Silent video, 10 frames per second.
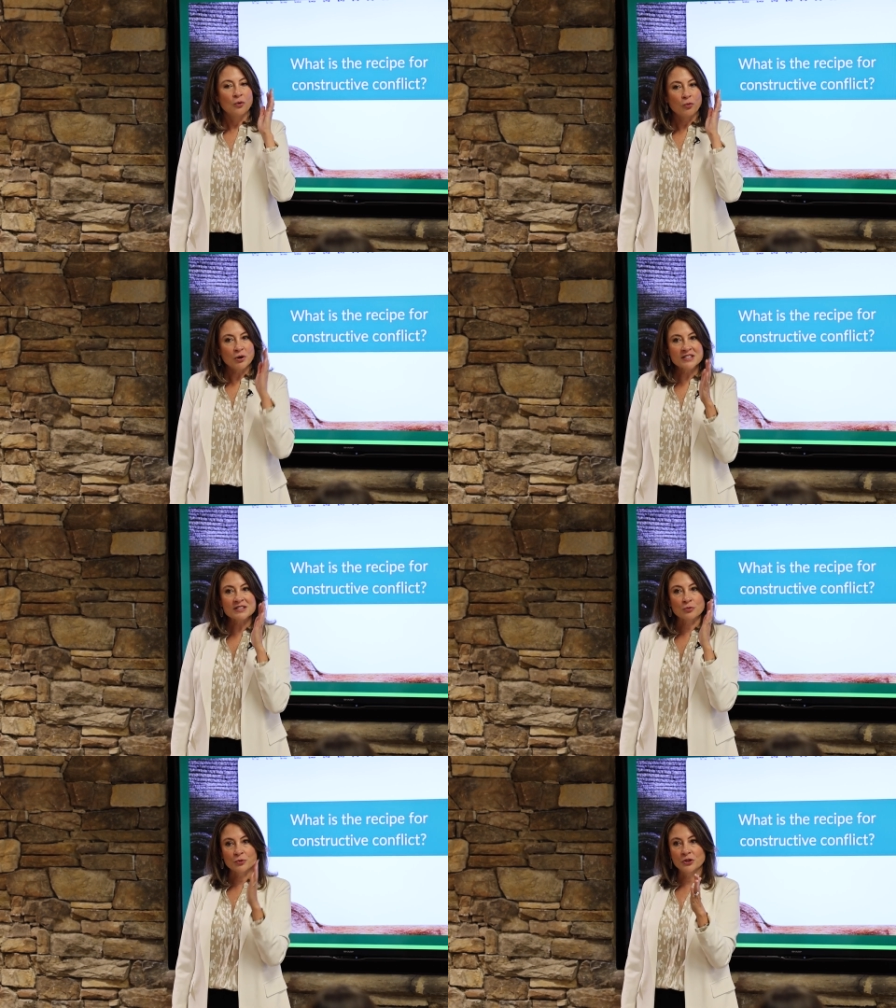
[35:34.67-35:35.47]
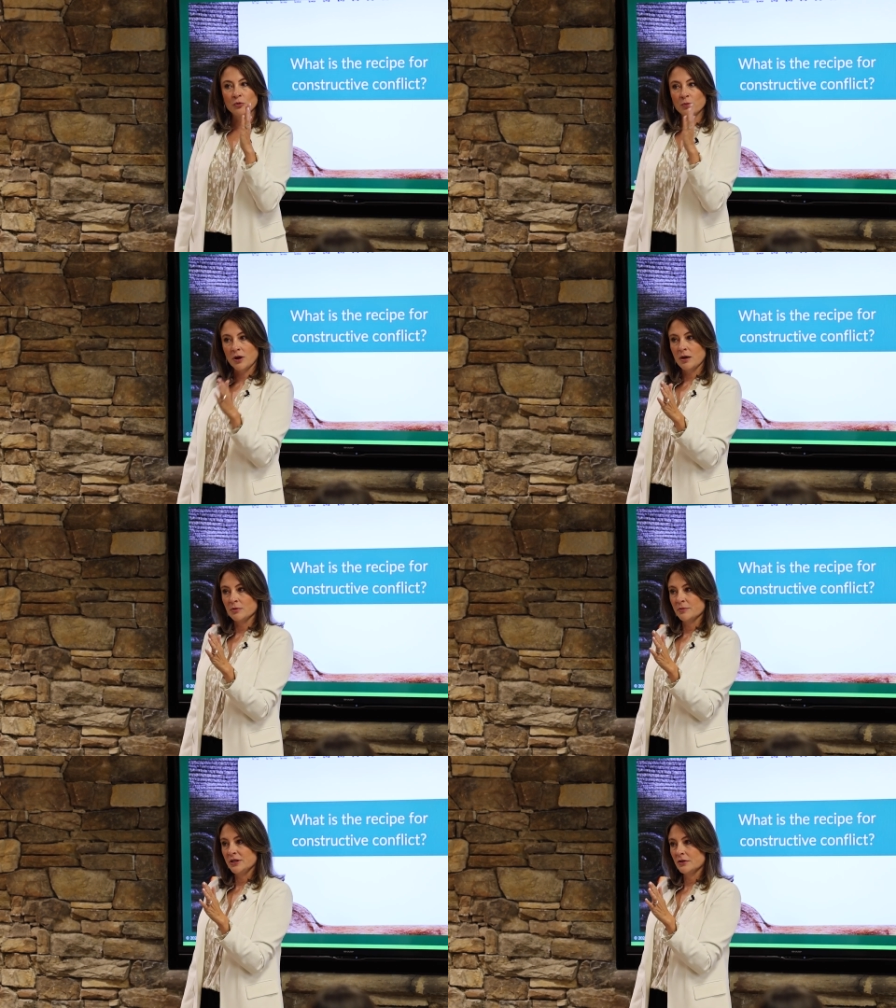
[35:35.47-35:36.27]
what is the real
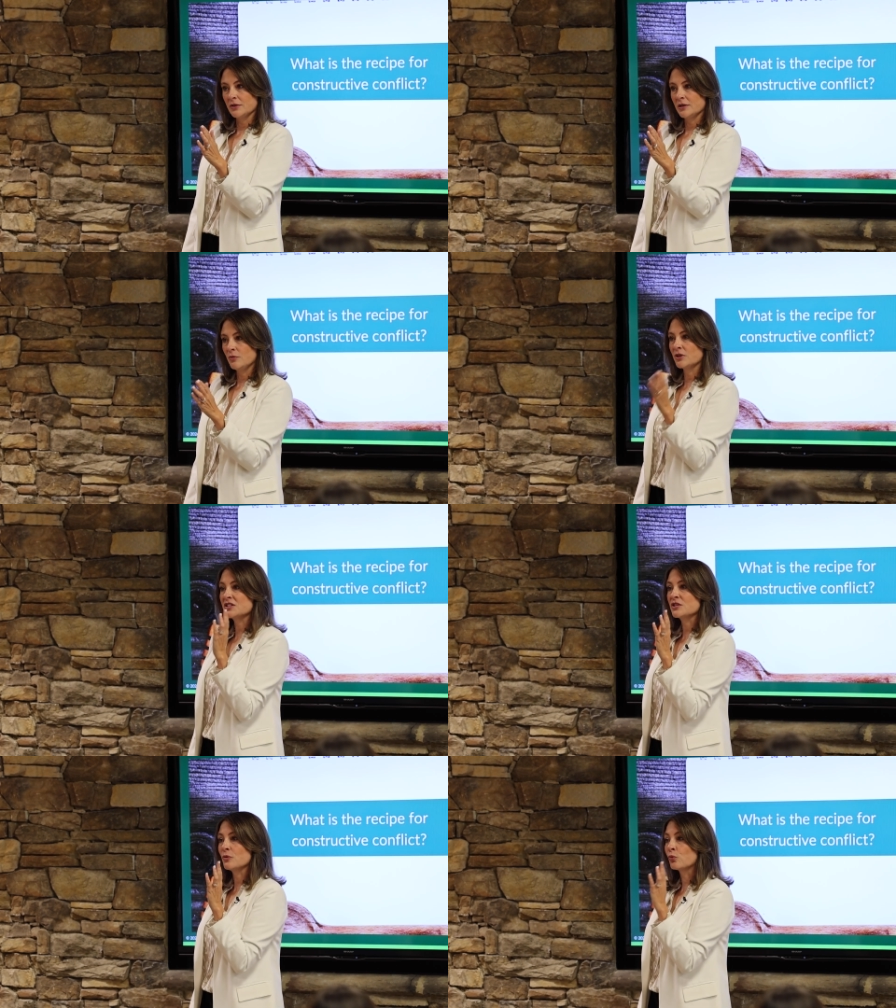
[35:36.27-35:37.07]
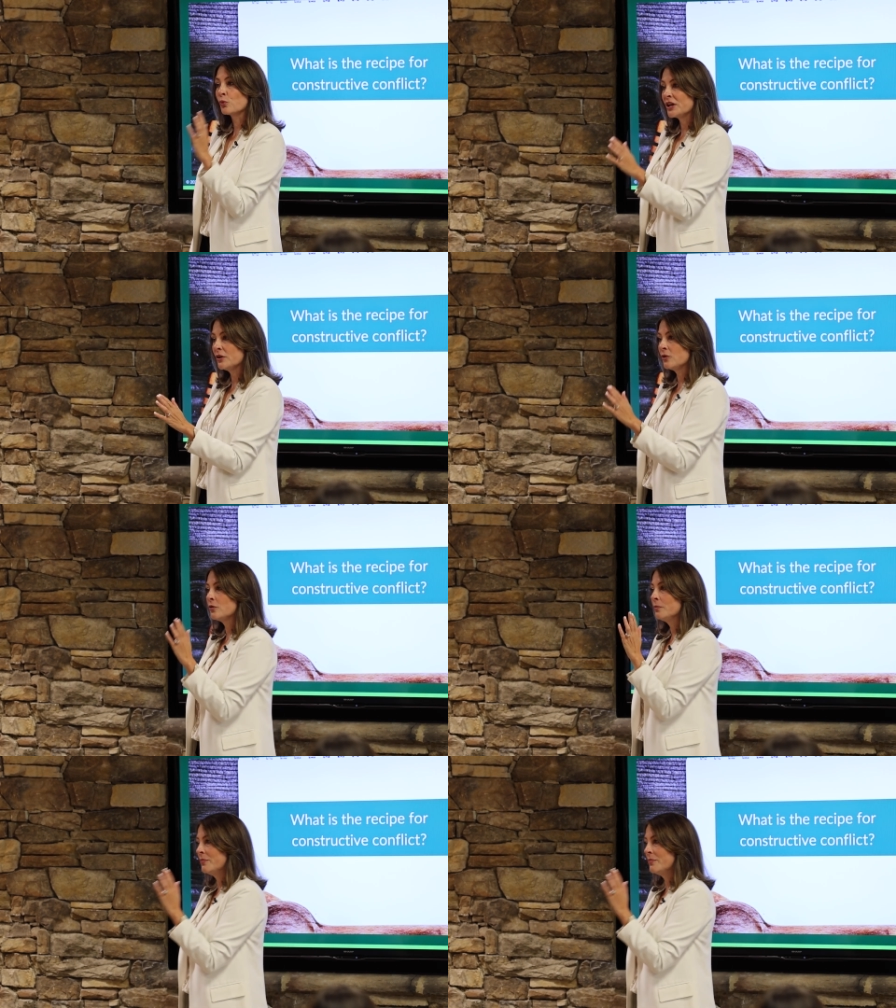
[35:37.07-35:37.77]
problem here and what is the real